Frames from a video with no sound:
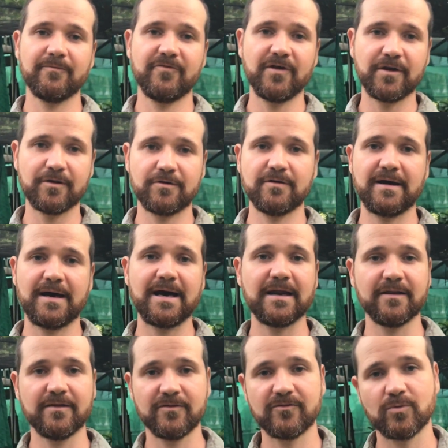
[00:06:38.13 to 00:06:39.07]
vertical
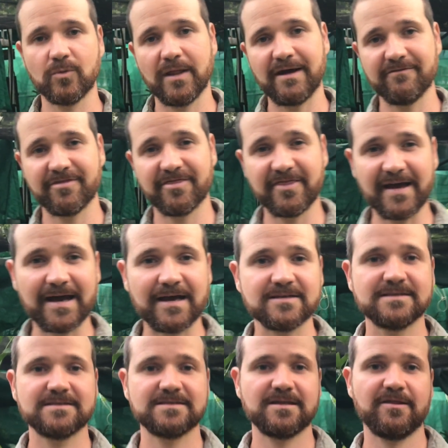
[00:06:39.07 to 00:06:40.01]
gardens will have
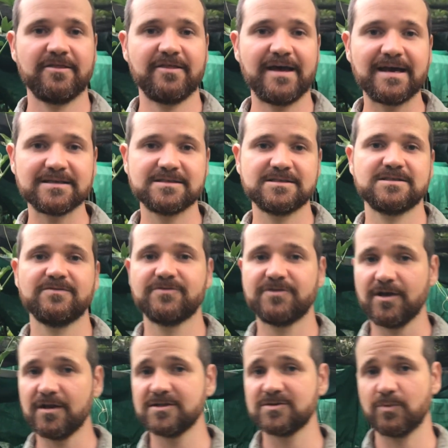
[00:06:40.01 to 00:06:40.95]
thousands and thousands of
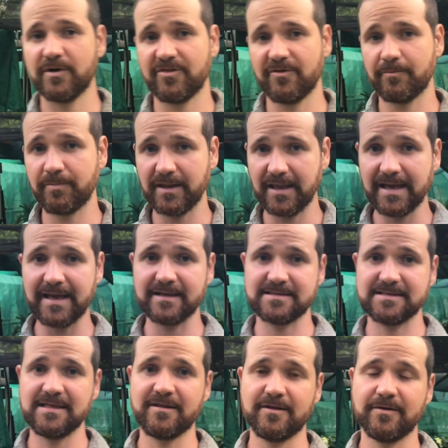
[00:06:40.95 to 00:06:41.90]
dollars worth of
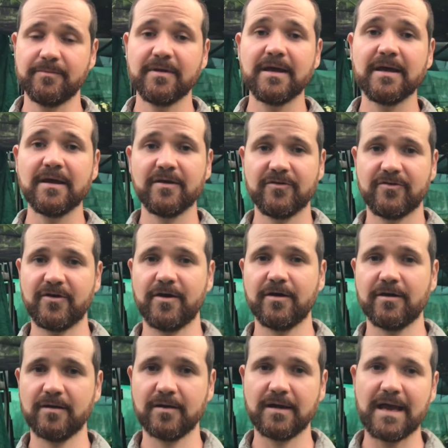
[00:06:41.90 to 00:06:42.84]
plants in them.
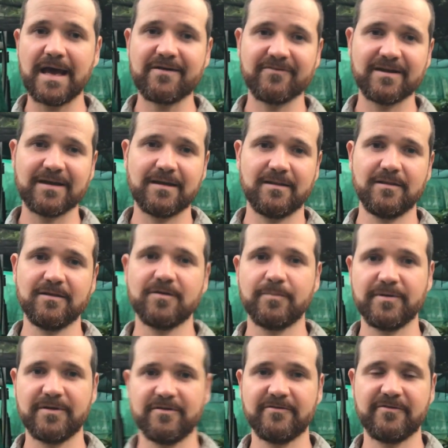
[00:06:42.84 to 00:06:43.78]
So having a
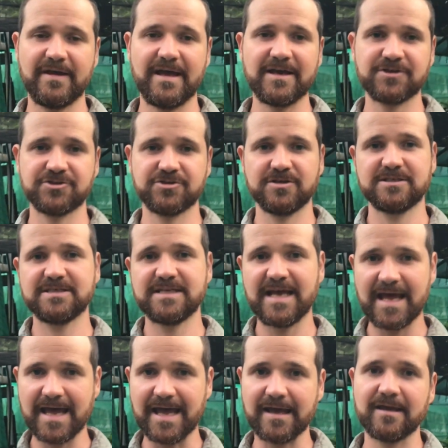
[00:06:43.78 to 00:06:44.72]
little bit of extra
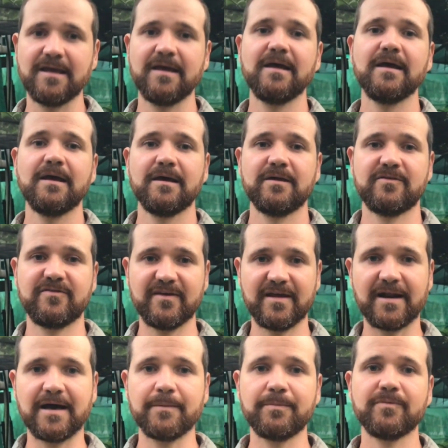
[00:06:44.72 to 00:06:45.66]
tech
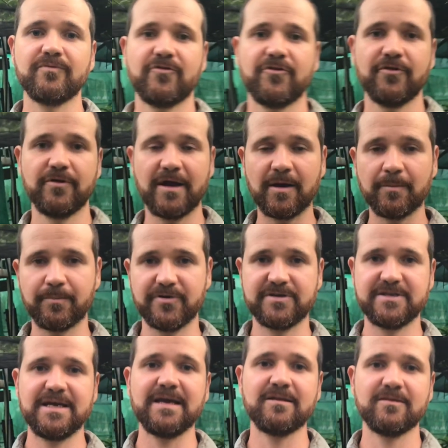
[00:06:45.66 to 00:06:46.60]
set up to help
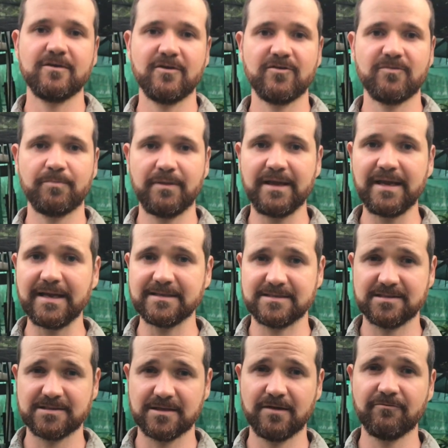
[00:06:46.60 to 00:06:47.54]
protect those
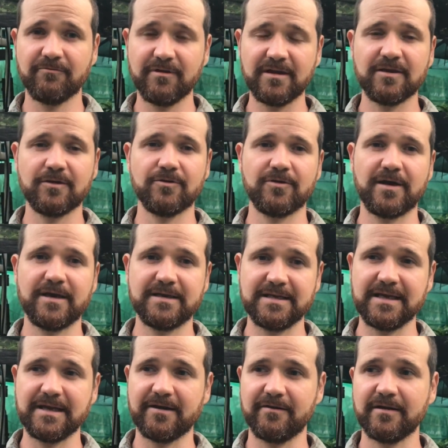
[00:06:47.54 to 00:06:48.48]
plants is a really good
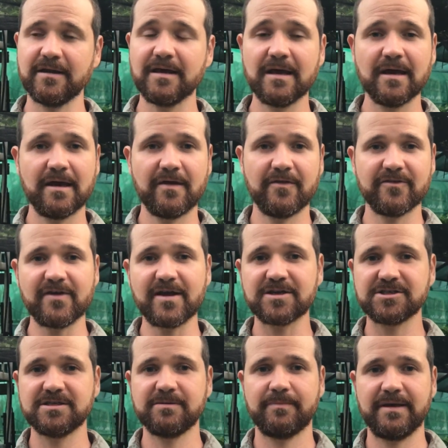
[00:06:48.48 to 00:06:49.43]
idea. And there's
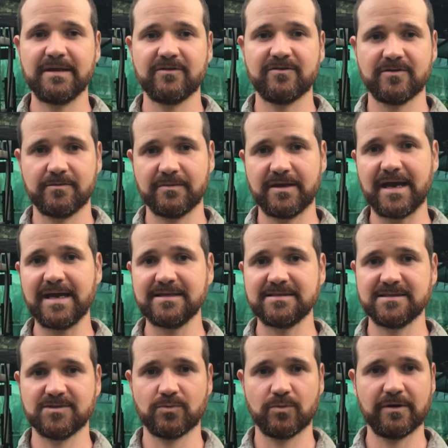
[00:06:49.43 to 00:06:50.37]
actually been some
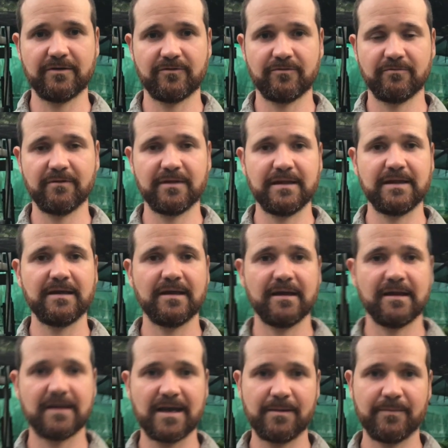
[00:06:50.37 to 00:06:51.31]
cases where it's really
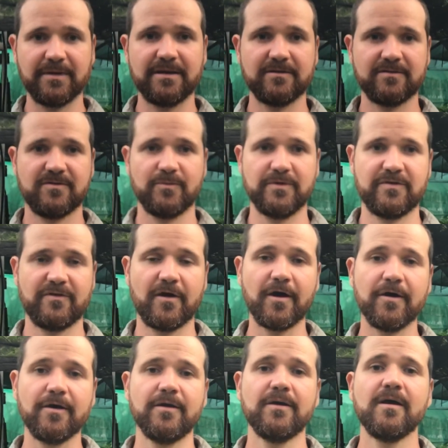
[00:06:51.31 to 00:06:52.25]
come into its
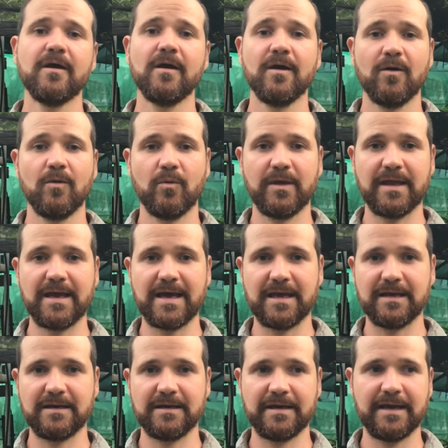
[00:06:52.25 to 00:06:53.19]
own. We
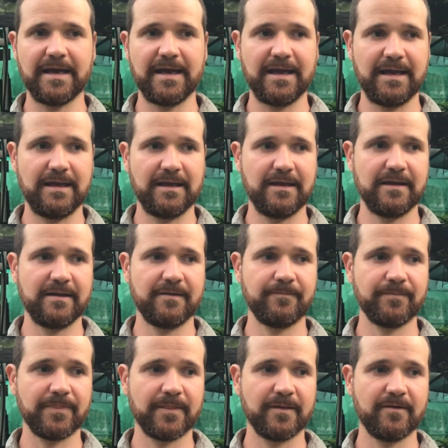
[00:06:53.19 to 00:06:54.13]
had a
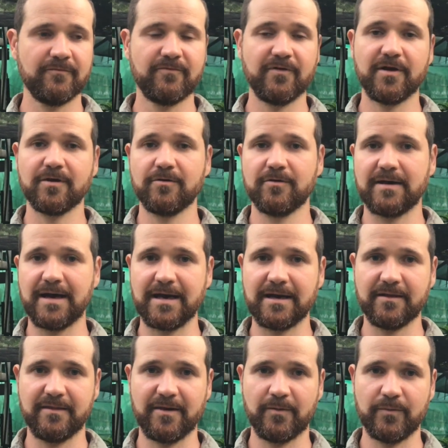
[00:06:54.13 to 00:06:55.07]
vertical
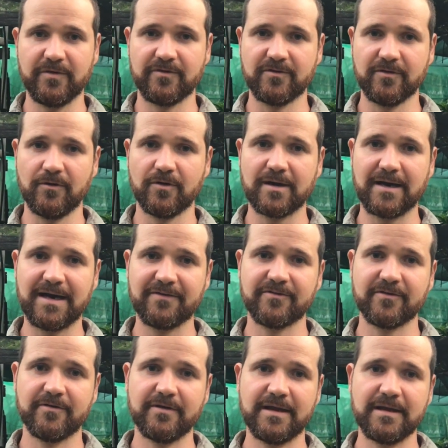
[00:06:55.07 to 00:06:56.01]
garden that we used to look
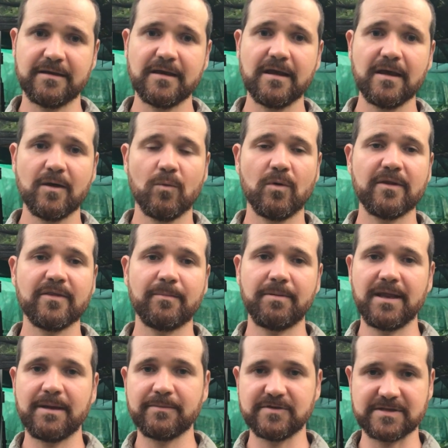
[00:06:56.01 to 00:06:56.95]
after, and one of
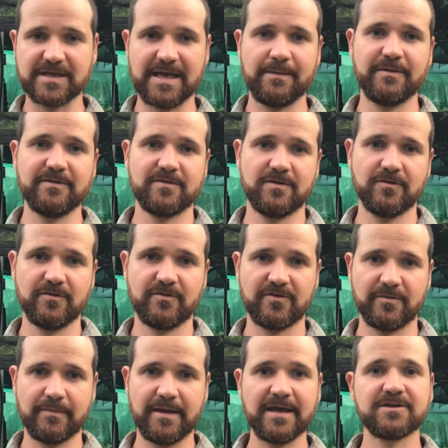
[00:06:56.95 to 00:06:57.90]
the plumbers came in to do
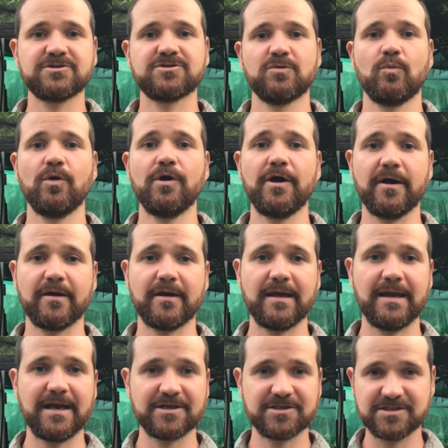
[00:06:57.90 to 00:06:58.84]
some extra work
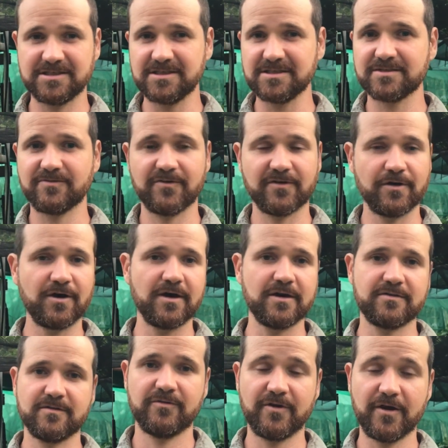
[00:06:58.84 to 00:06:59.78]
and actually just
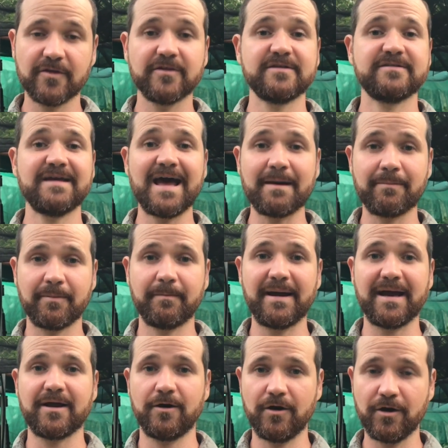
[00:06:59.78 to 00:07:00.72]
forgot to turn the tap
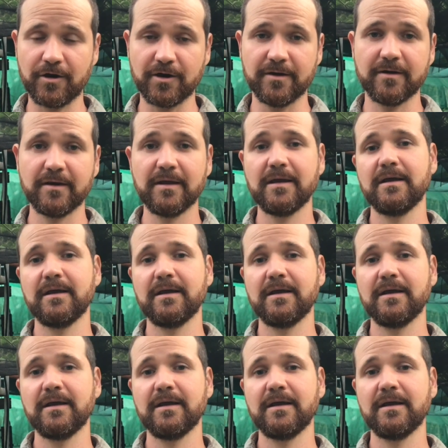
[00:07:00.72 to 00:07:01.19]
back on